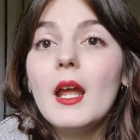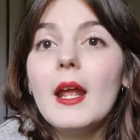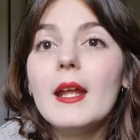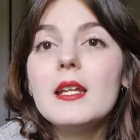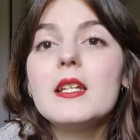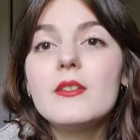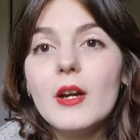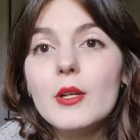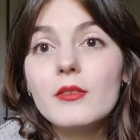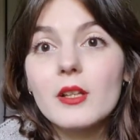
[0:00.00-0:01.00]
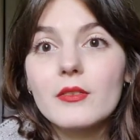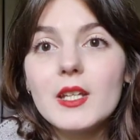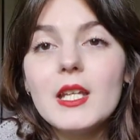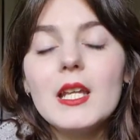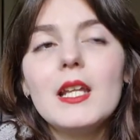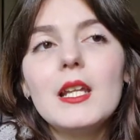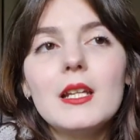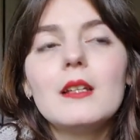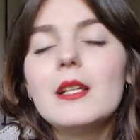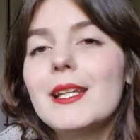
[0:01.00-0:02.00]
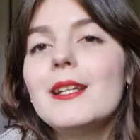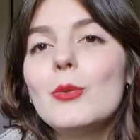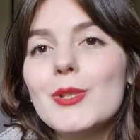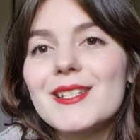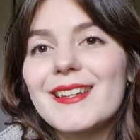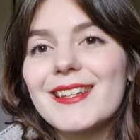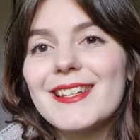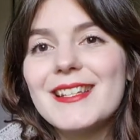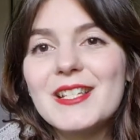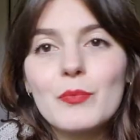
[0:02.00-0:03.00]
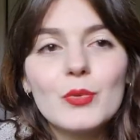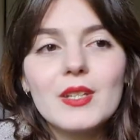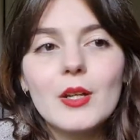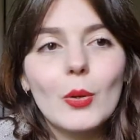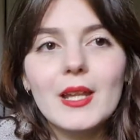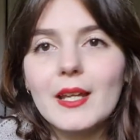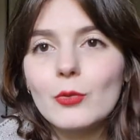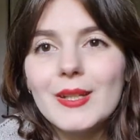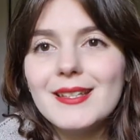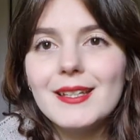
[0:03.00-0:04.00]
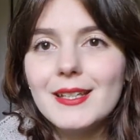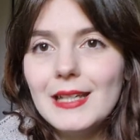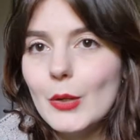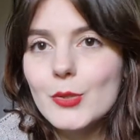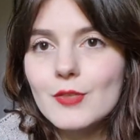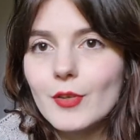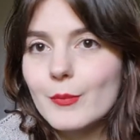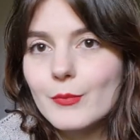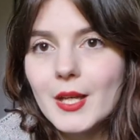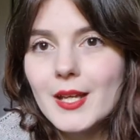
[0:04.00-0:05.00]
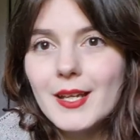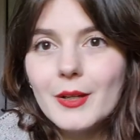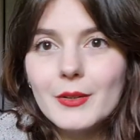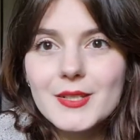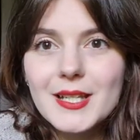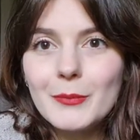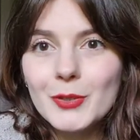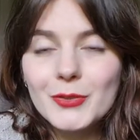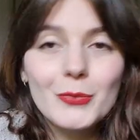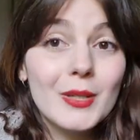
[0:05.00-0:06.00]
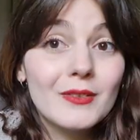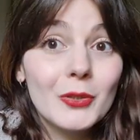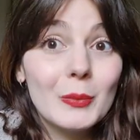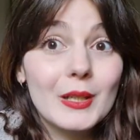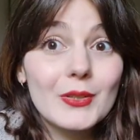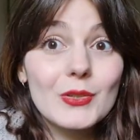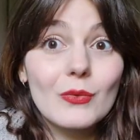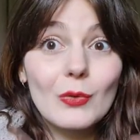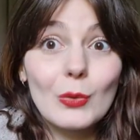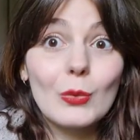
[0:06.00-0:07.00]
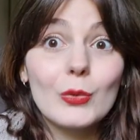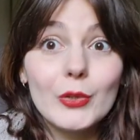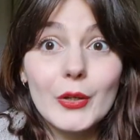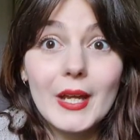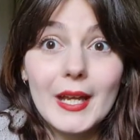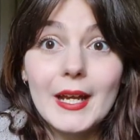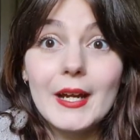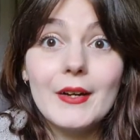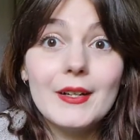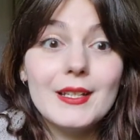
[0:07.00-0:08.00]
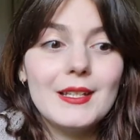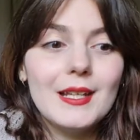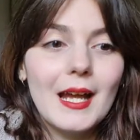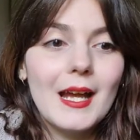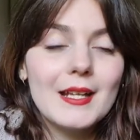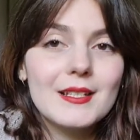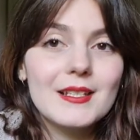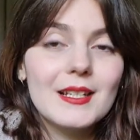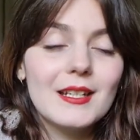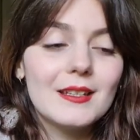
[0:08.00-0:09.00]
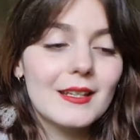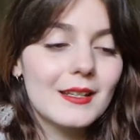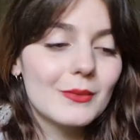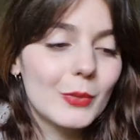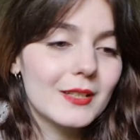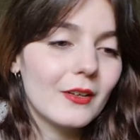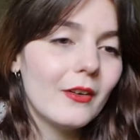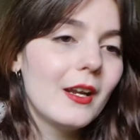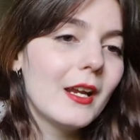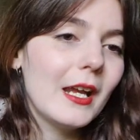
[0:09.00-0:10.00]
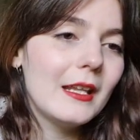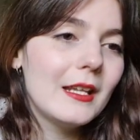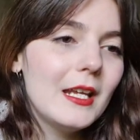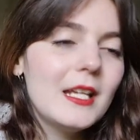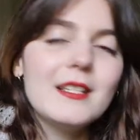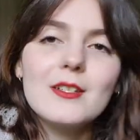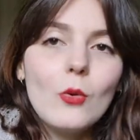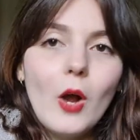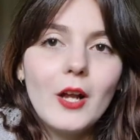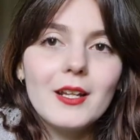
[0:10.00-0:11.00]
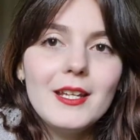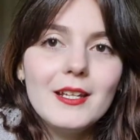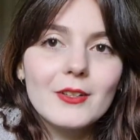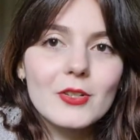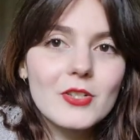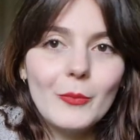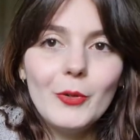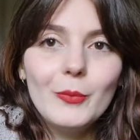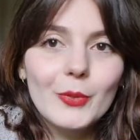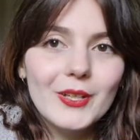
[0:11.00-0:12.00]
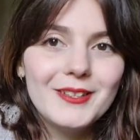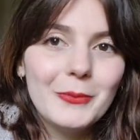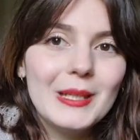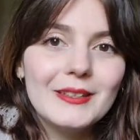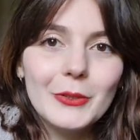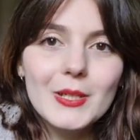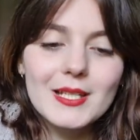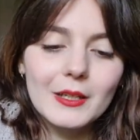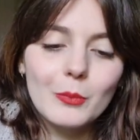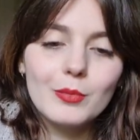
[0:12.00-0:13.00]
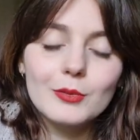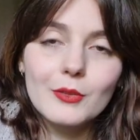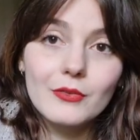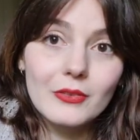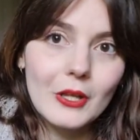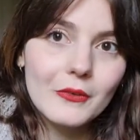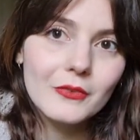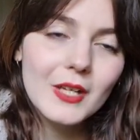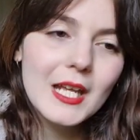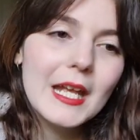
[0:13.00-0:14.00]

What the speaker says: And he's very fluffy. He looks like he's putting on like 20 kilos from summer to winter because of all the hair he has in winter. And he's so ugly in the summer, but in winter he's like a ball of fluff.